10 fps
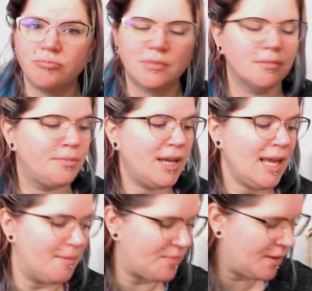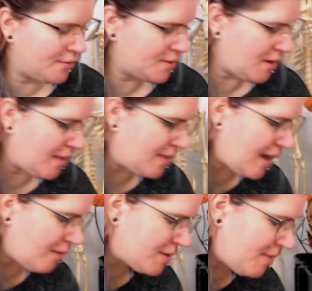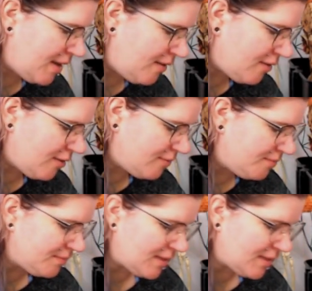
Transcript: But yeah, that was my little